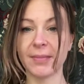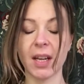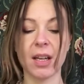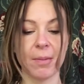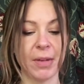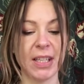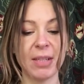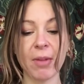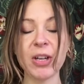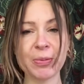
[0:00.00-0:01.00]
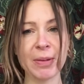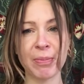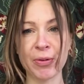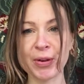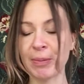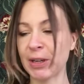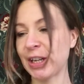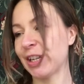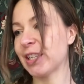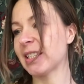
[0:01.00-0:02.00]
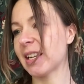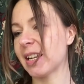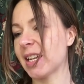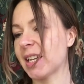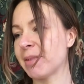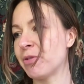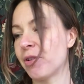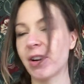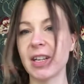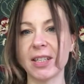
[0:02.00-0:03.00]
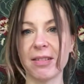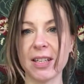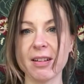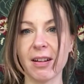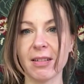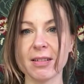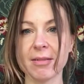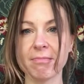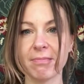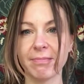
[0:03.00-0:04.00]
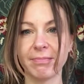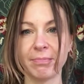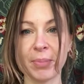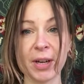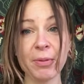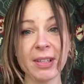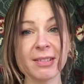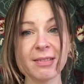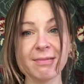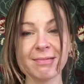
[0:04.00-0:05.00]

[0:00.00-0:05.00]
And this might not be boring because I'm not going to do any cuts, but I will